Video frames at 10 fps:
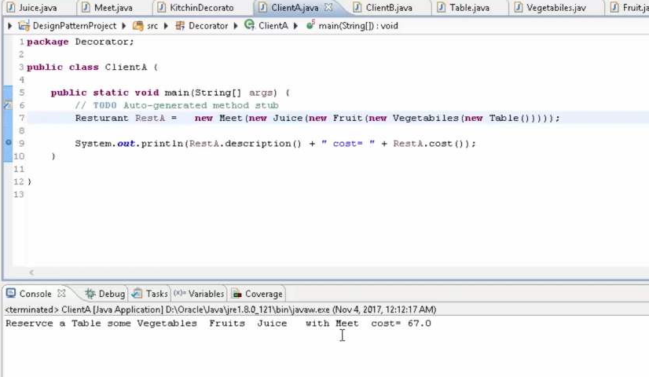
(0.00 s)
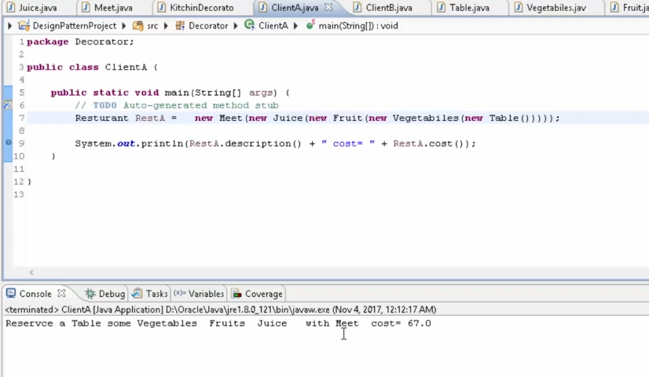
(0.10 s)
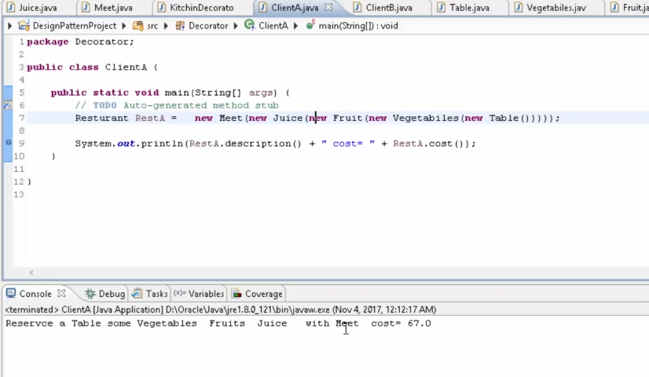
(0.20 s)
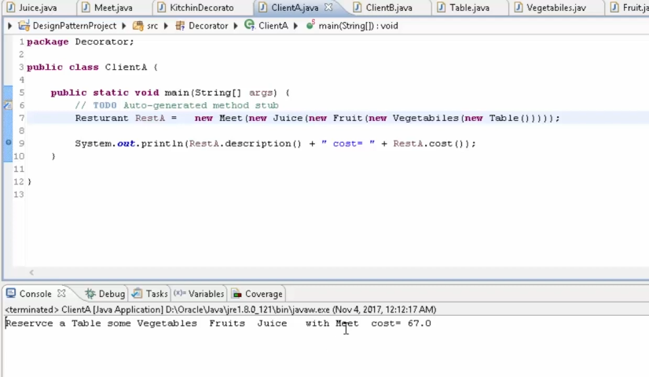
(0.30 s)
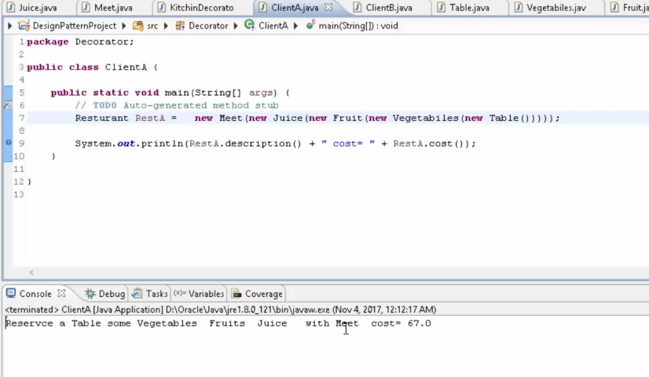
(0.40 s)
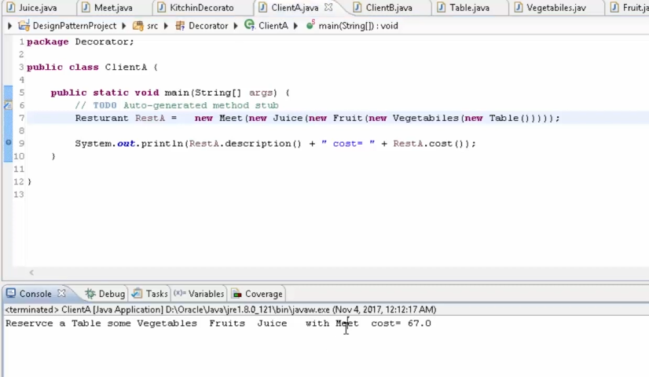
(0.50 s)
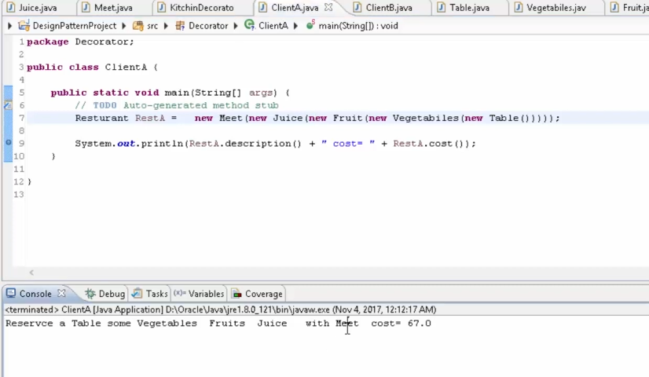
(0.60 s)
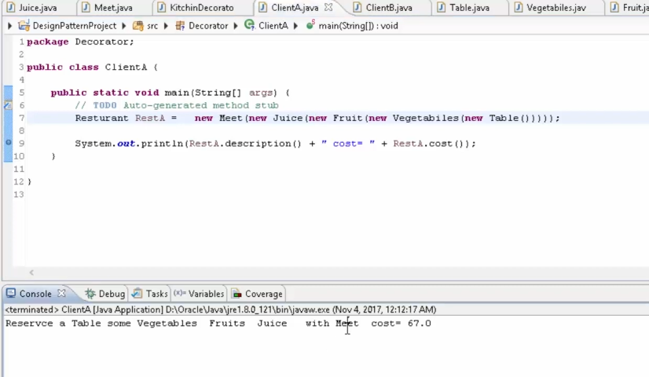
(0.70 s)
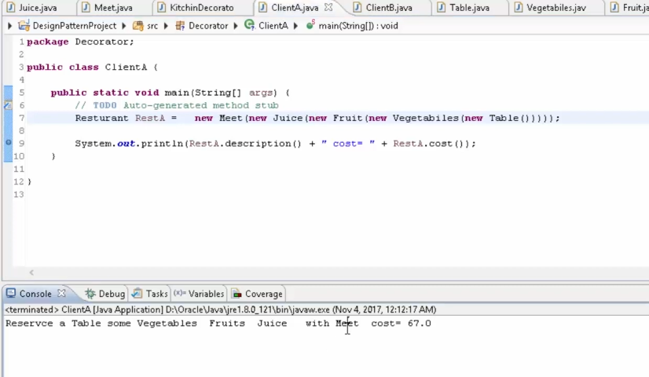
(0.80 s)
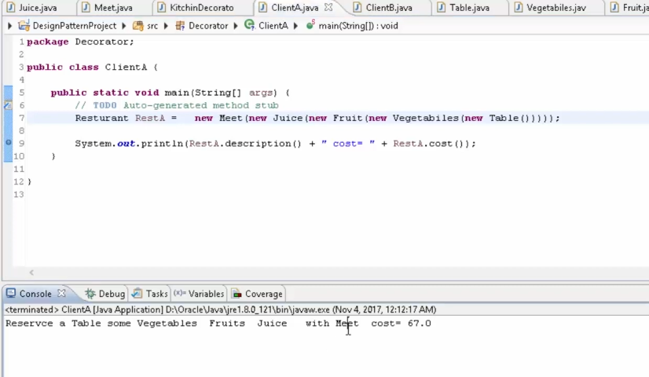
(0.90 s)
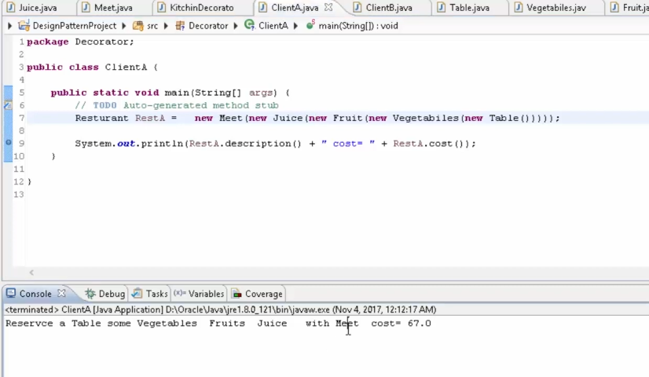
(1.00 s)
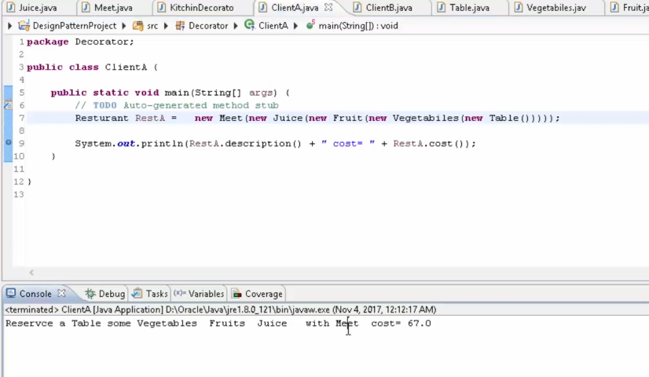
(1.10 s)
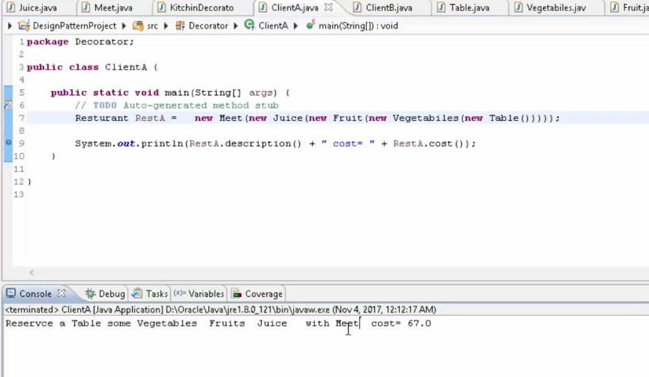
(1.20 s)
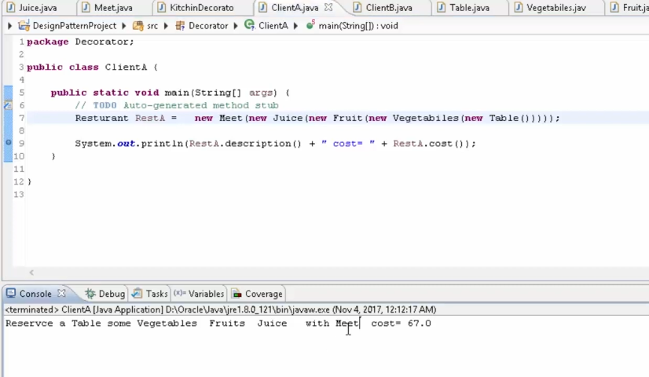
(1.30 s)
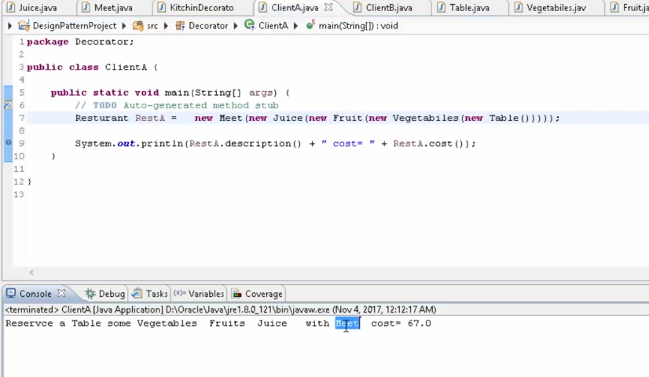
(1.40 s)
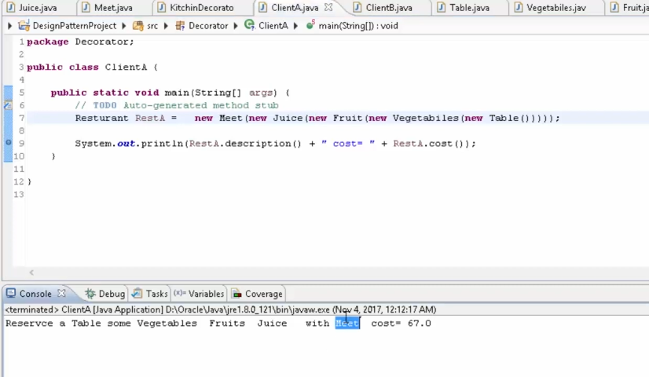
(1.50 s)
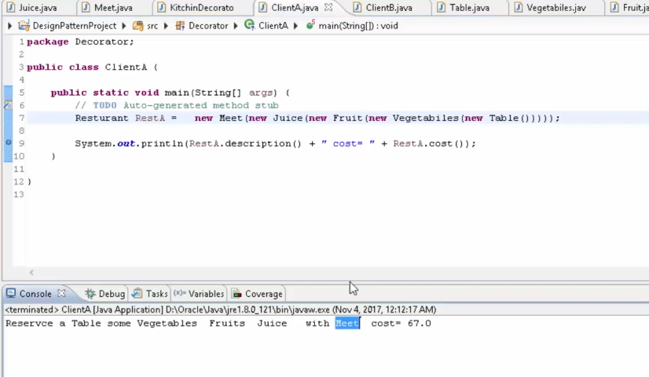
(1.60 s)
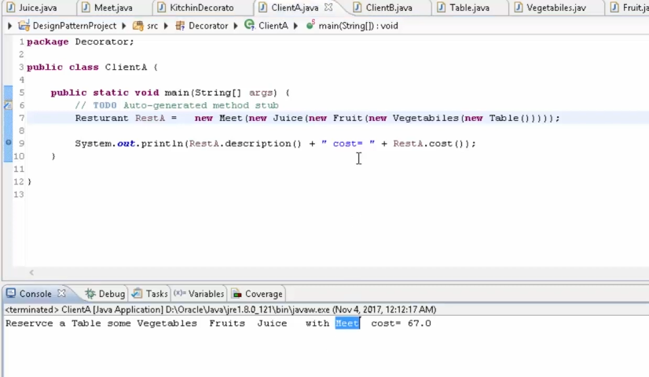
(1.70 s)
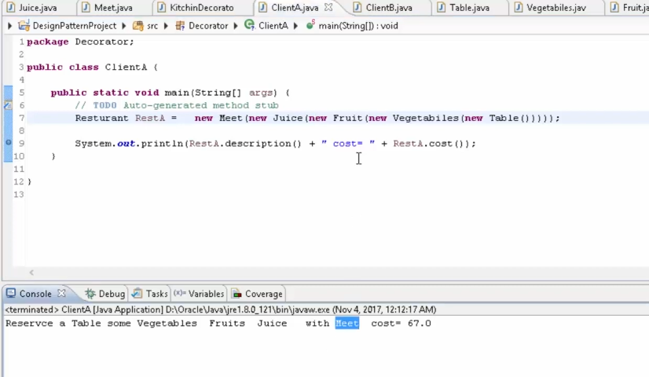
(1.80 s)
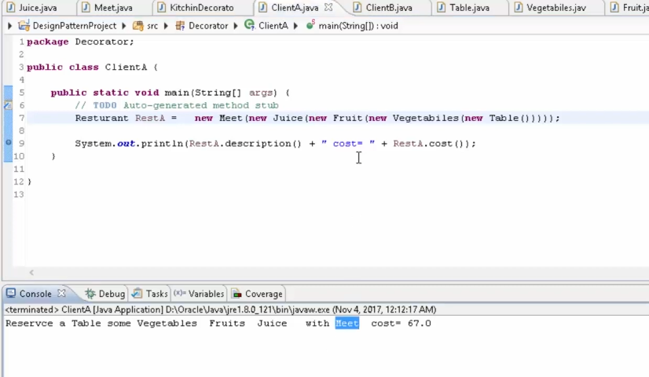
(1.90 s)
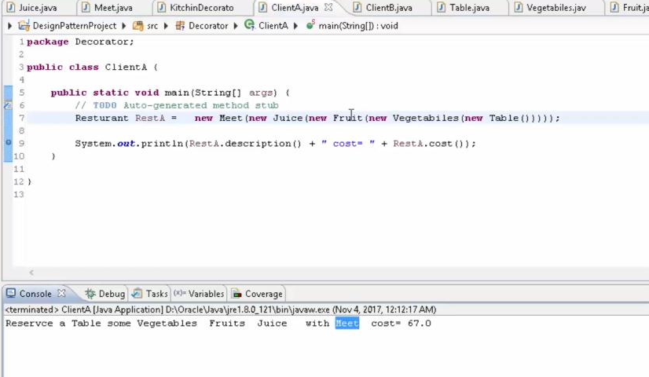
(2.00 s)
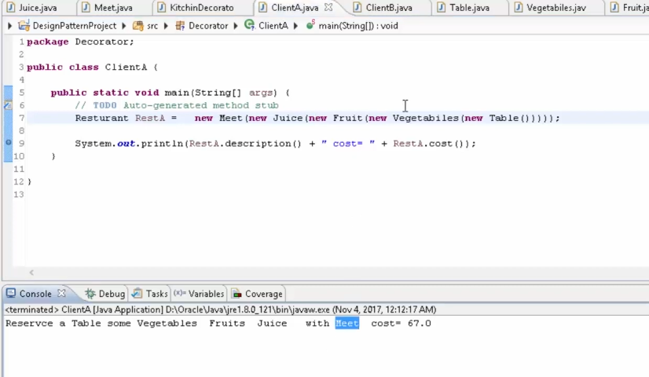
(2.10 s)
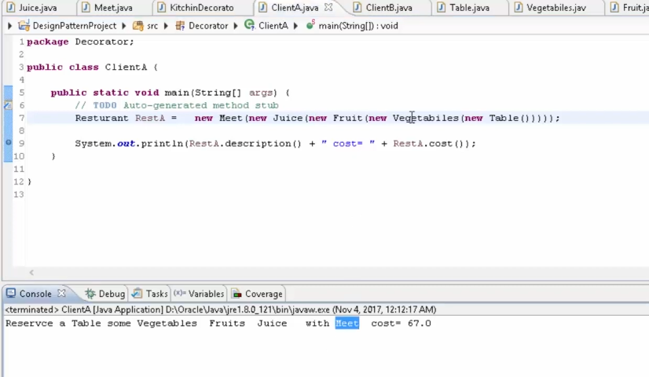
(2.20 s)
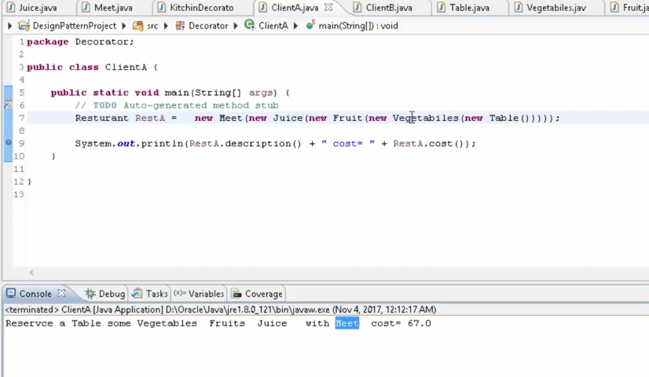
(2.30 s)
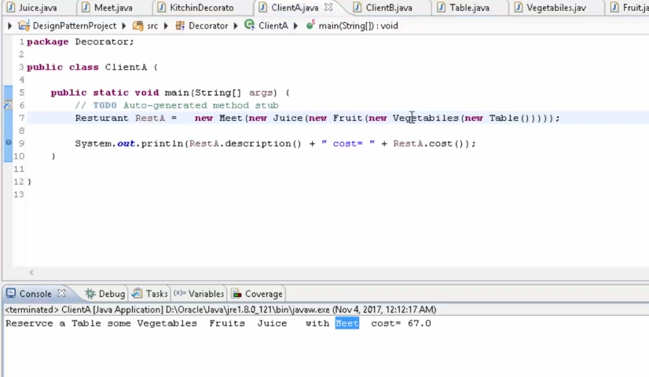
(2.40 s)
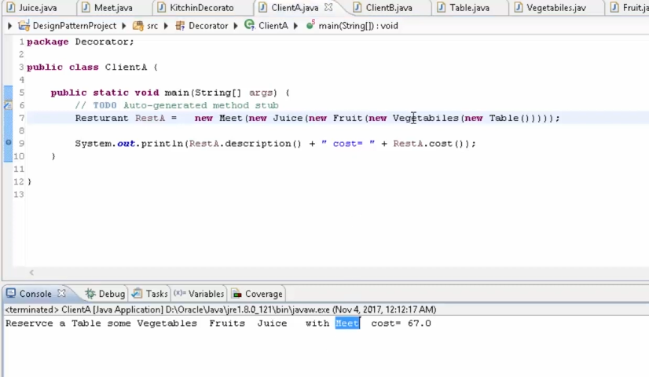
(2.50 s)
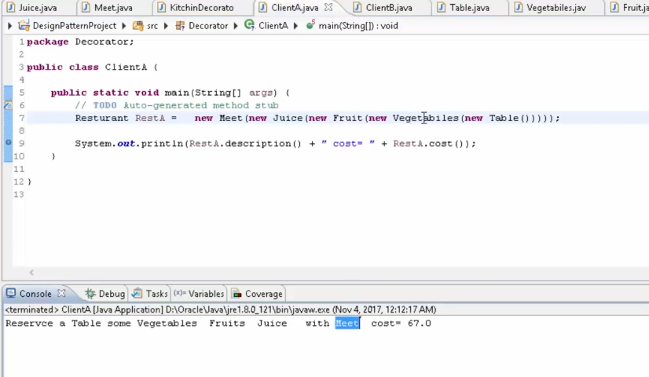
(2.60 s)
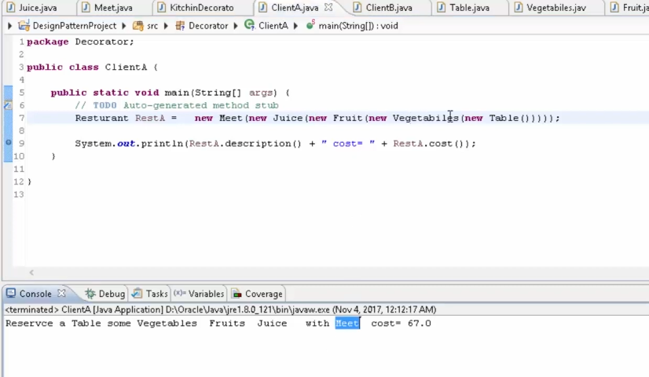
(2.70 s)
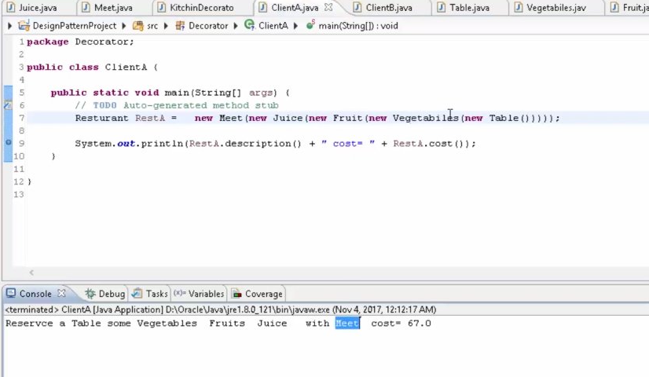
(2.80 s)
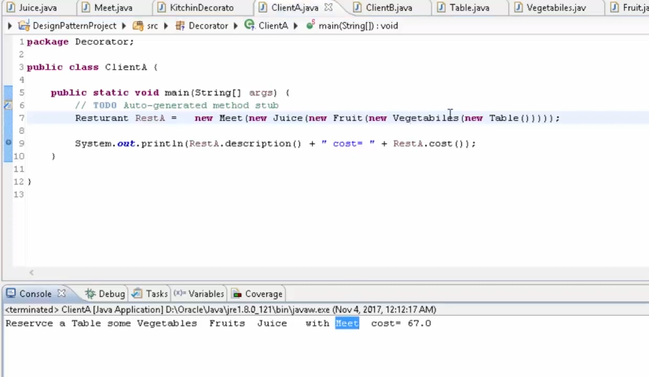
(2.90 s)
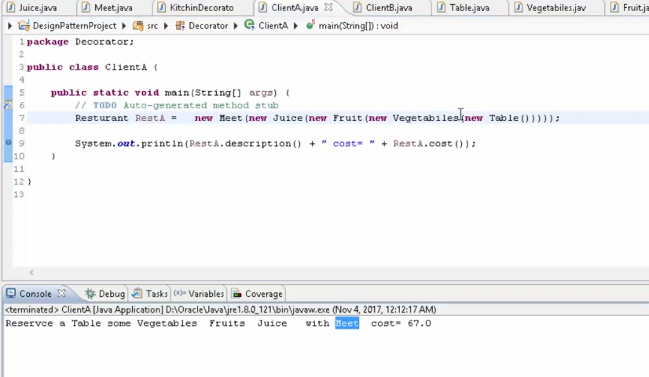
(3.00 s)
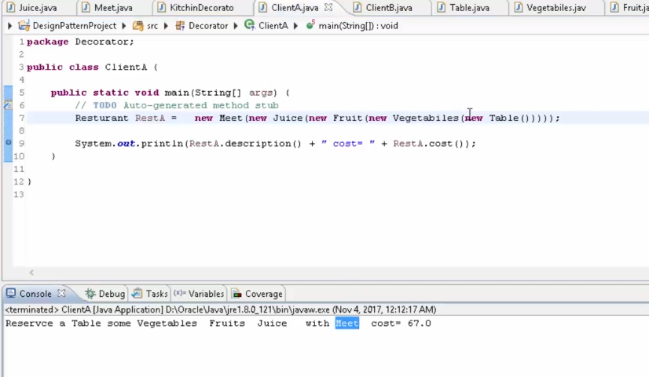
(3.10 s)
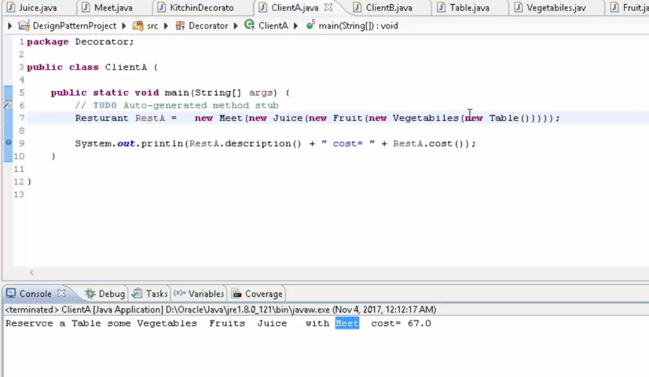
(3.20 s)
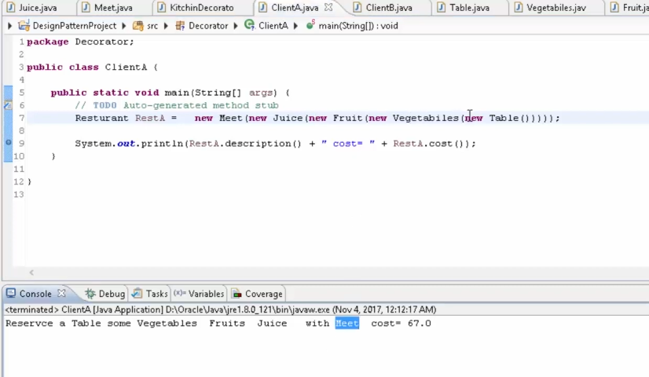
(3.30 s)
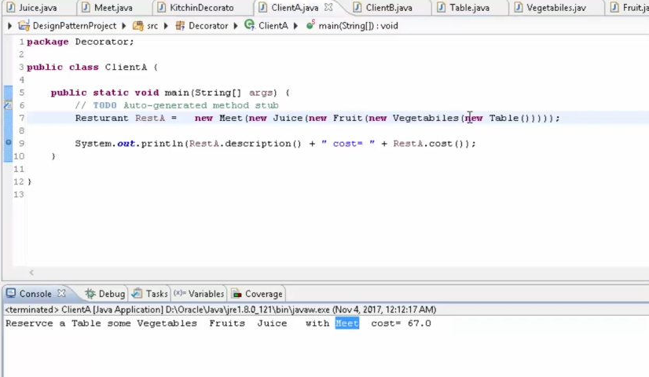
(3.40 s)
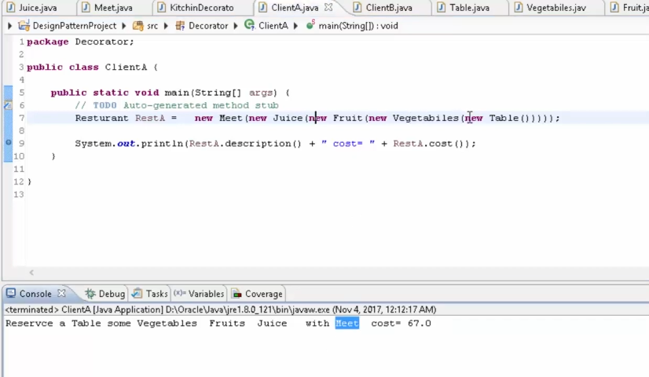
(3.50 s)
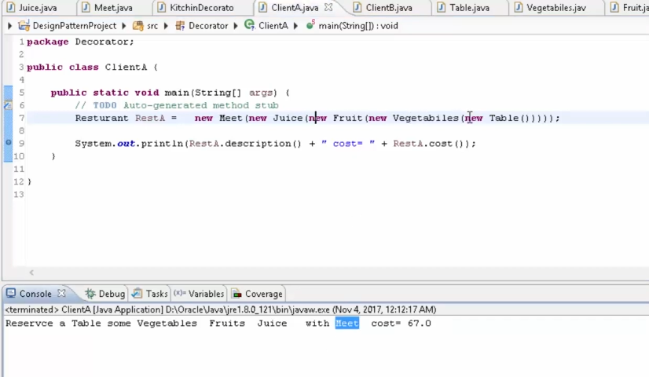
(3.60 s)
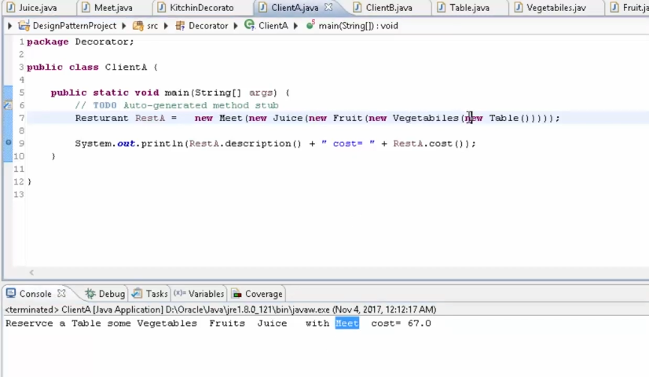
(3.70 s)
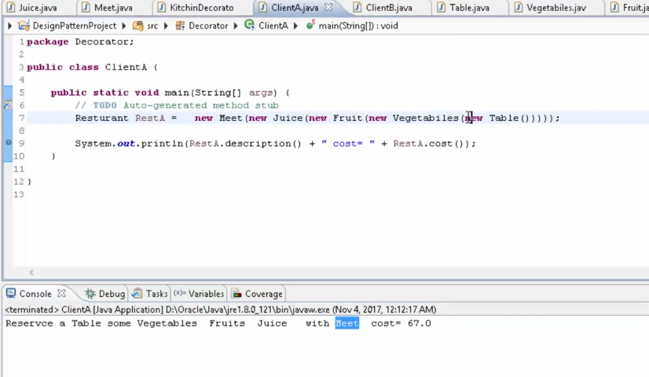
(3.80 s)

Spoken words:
Nobody's mouth can be seen.